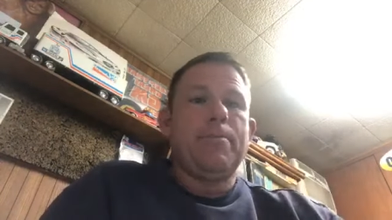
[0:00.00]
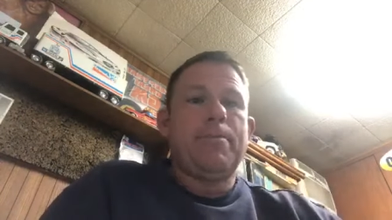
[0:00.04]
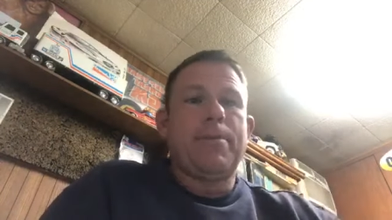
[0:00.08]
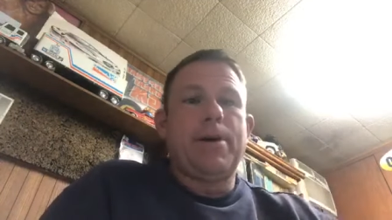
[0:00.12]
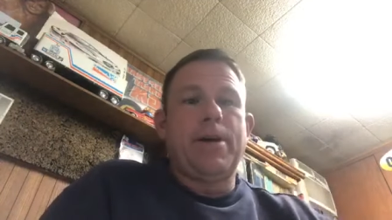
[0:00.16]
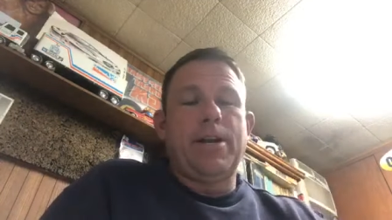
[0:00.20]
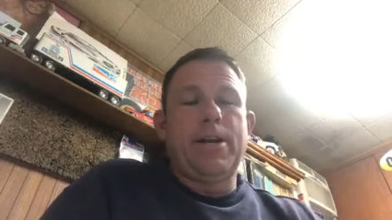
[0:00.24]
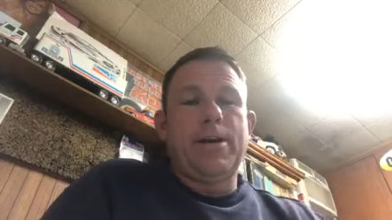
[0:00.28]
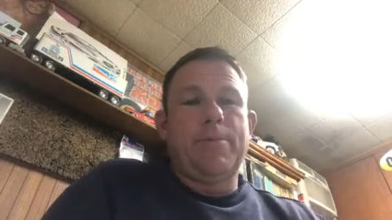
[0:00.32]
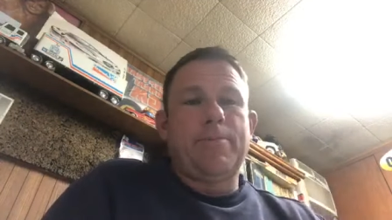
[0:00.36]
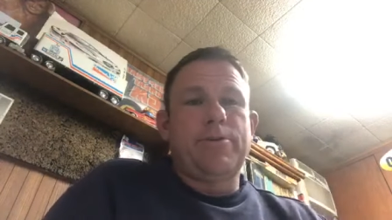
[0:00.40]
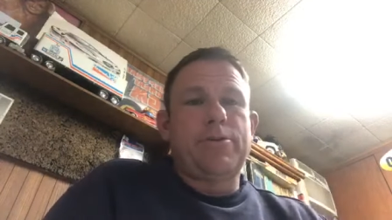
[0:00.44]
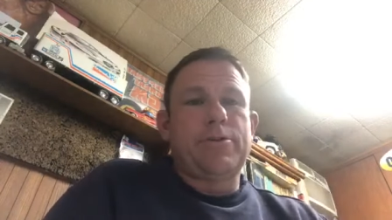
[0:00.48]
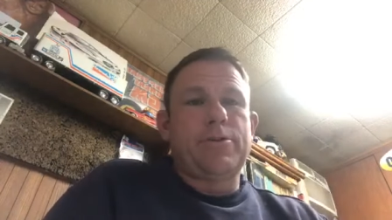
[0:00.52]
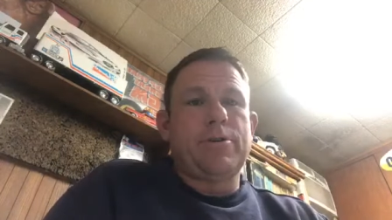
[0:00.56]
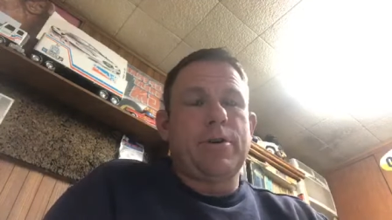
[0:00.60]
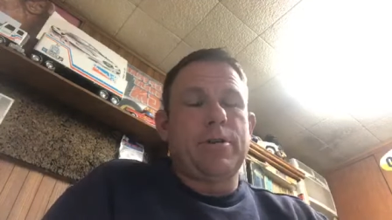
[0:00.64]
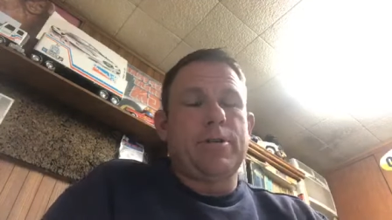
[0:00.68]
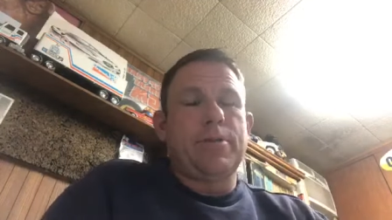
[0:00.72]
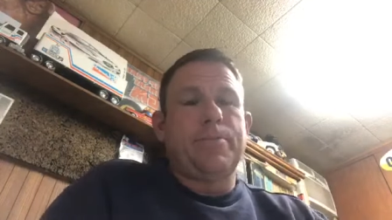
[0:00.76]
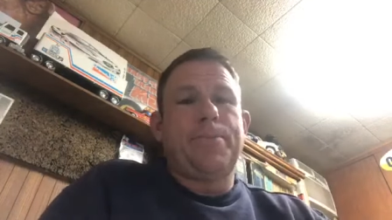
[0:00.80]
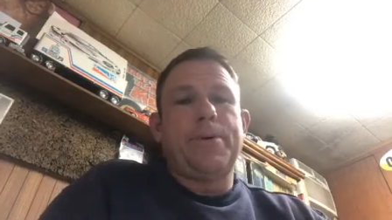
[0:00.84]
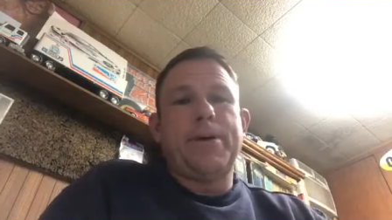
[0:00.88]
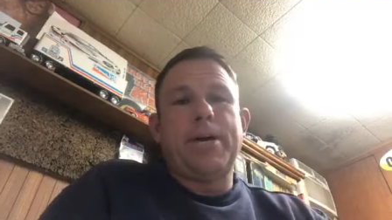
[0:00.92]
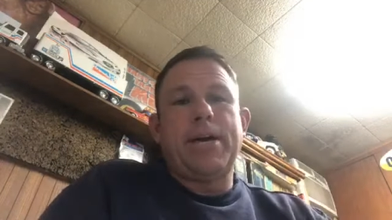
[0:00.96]
My numbers are
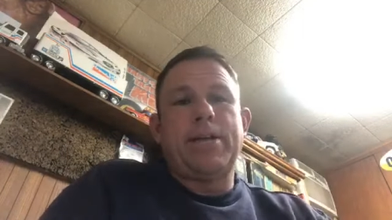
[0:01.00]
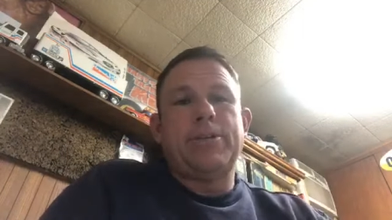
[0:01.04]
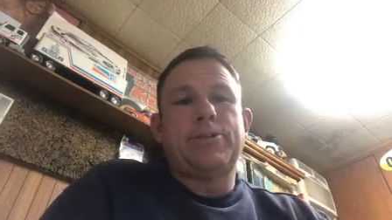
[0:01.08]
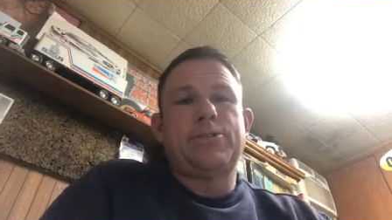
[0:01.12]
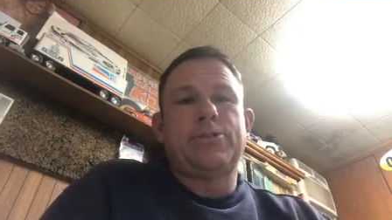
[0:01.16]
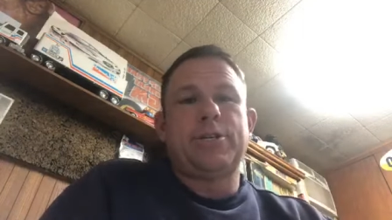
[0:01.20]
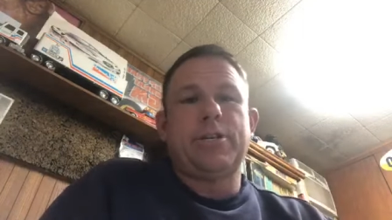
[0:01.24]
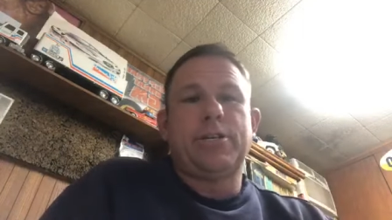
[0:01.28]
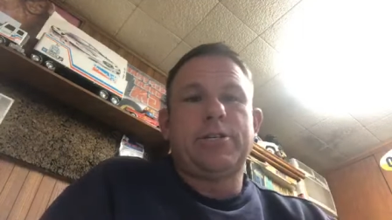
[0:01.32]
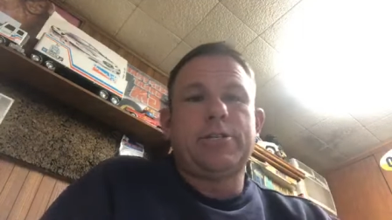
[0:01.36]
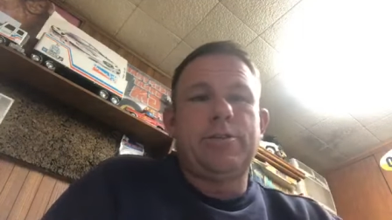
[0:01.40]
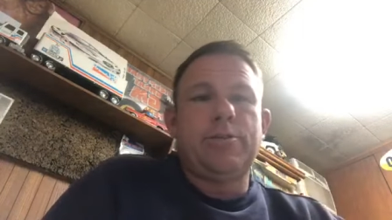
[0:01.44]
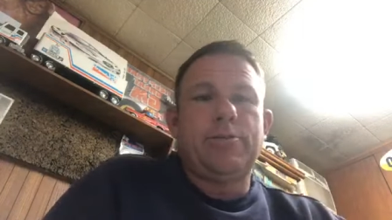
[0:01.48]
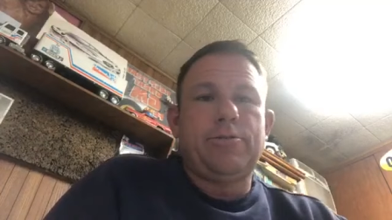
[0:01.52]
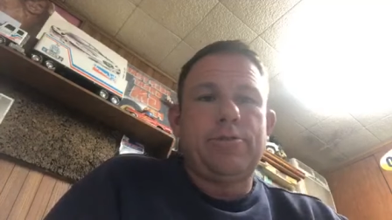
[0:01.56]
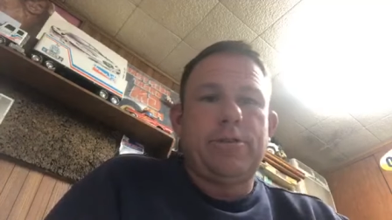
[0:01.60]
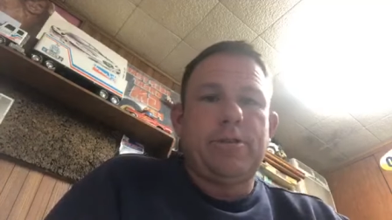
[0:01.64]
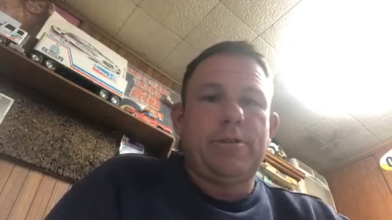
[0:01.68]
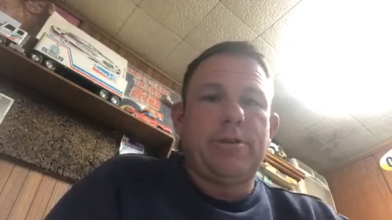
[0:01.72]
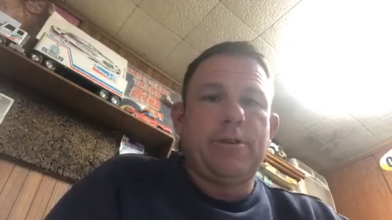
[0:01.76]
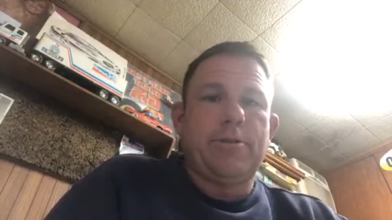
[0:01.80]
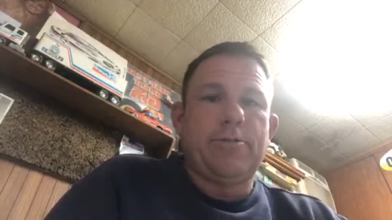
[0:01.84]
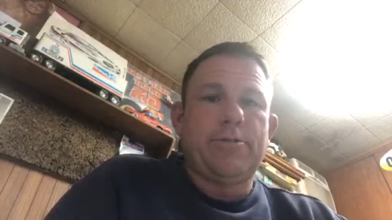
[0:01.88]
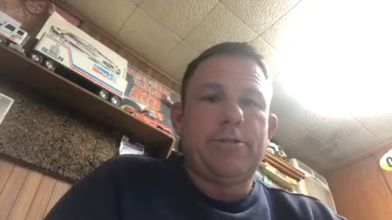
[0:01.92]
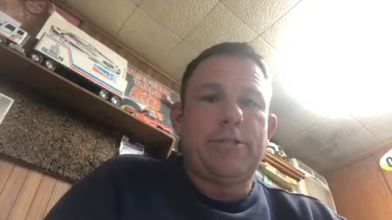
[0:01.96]
on the page,
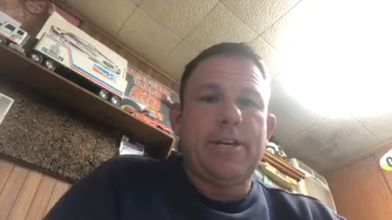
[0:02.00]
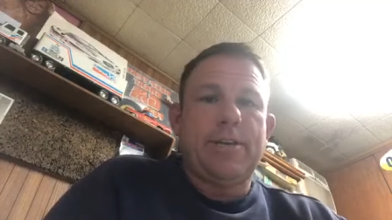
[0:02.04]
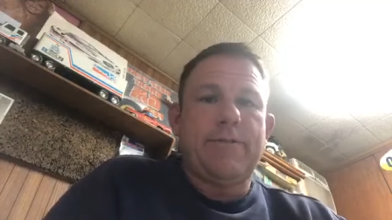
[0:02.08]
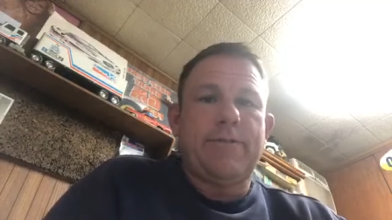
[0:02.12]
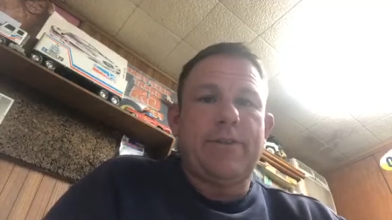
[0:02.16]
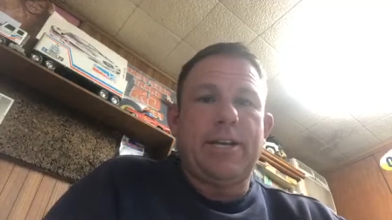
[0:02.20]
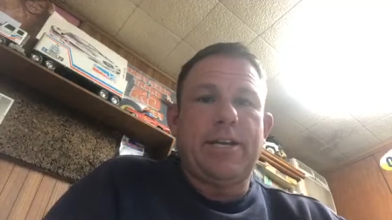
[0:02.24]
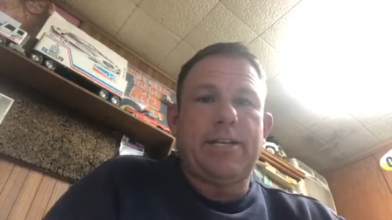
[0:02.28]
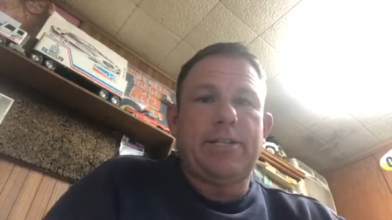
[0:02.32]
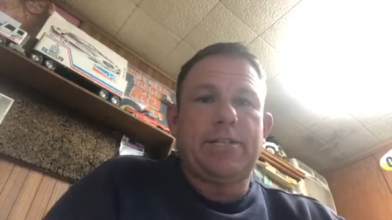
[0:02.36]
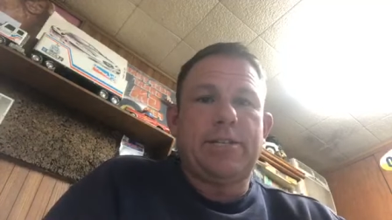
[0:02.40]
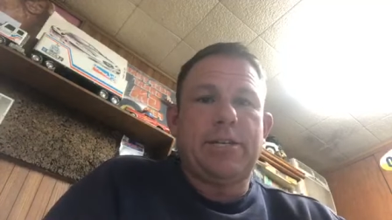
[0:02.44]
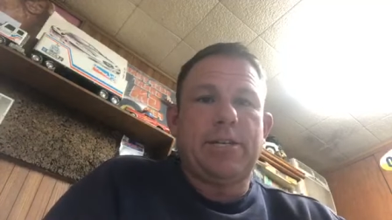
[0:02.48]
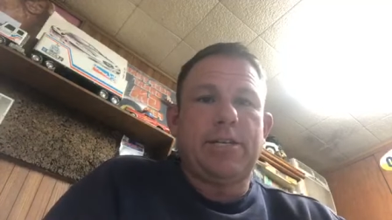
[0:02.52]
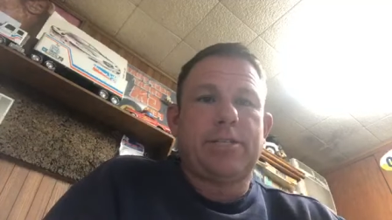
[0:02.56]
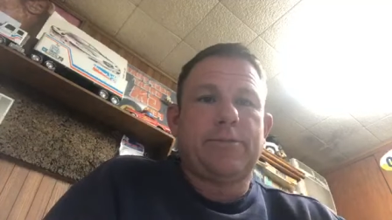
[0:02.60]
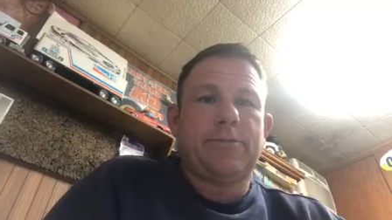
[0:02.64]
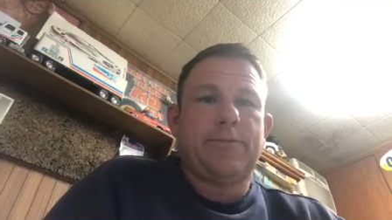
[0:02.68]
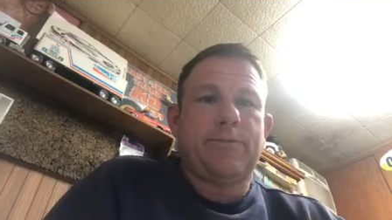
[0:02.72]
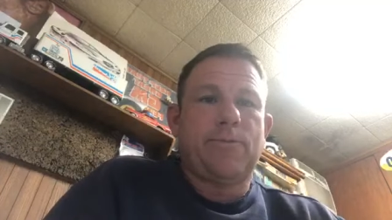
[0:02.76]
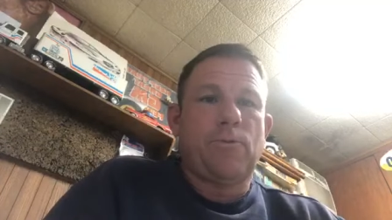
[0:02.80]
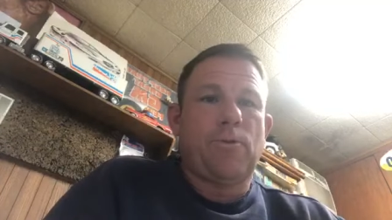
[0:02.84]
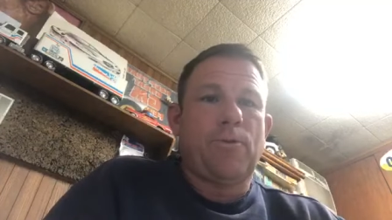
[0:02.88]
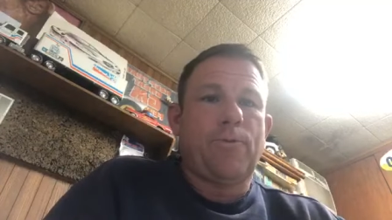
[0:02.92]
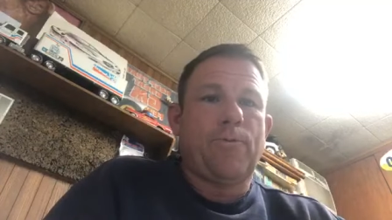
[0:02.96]

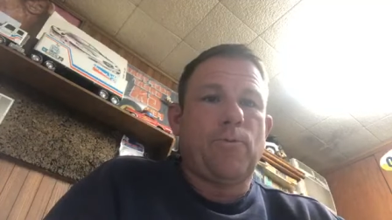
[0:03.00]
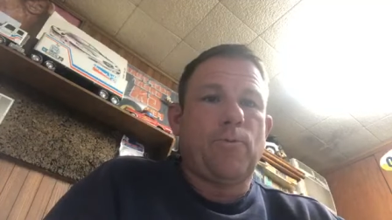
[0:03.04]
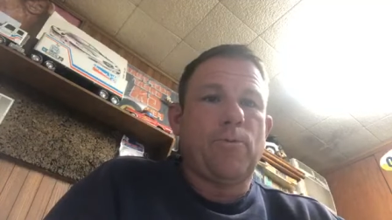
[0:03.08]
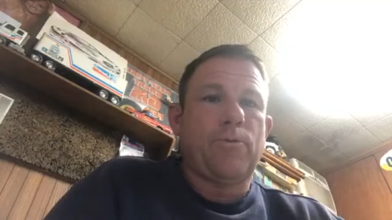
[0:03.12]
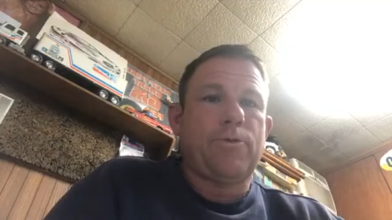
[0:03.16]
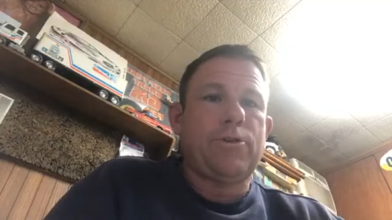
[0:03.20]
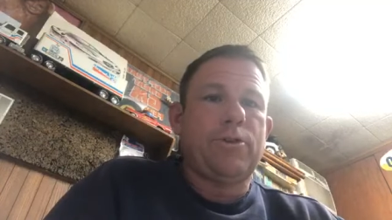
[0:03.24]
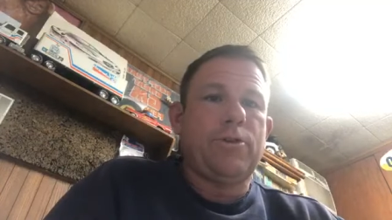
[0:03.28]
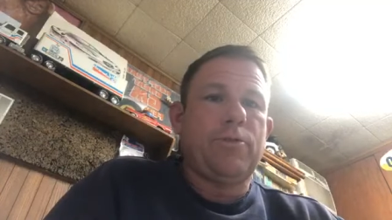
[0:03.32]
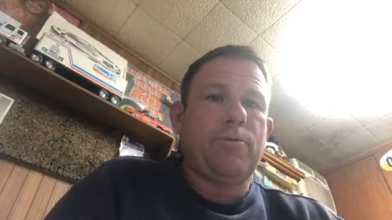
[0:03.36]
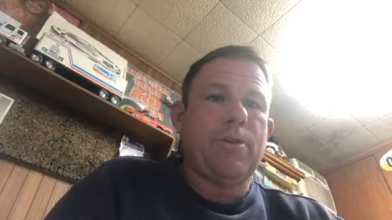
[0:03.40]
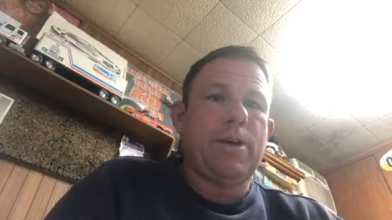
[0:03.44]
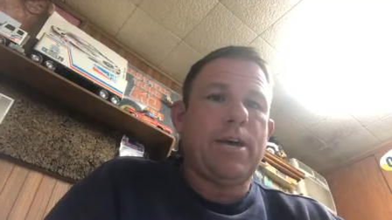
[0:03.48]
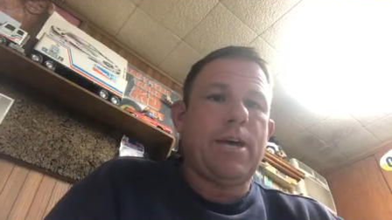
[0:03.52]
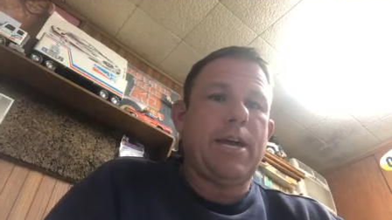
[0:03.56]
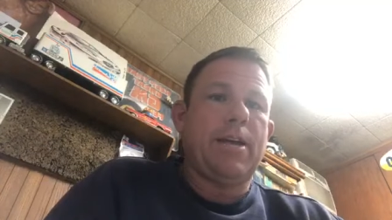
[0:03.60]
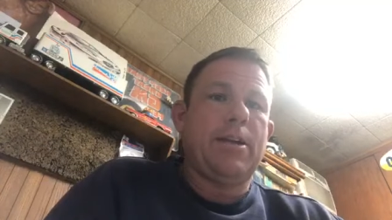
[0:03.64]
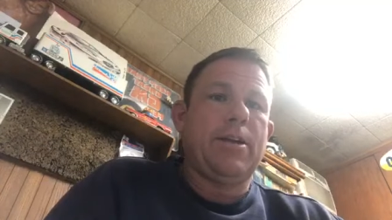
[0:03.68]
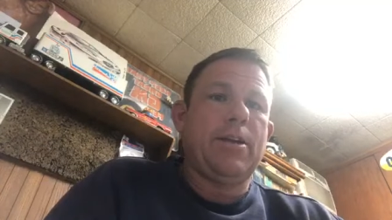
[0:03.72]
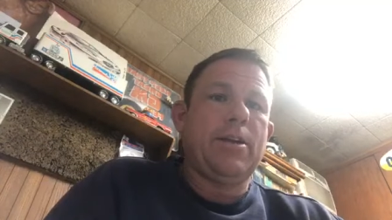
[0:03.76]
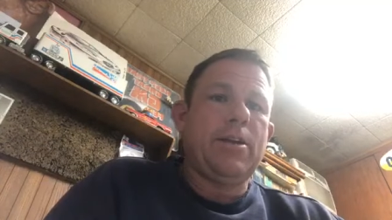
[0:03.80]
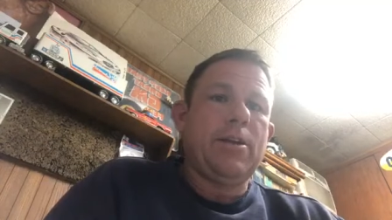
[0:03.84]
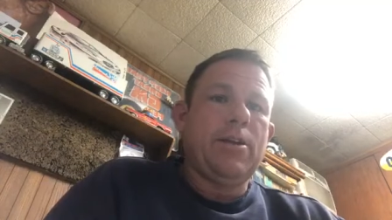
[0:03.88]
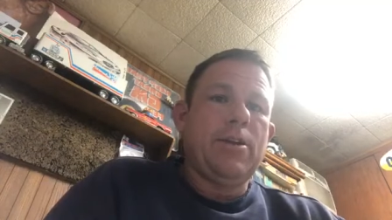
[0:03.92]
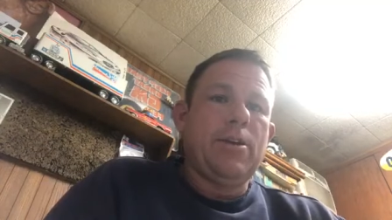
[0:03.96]

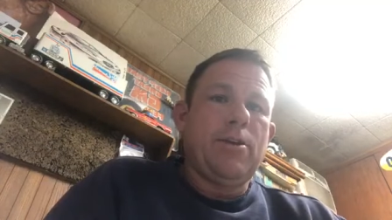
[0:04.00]
620-786-4428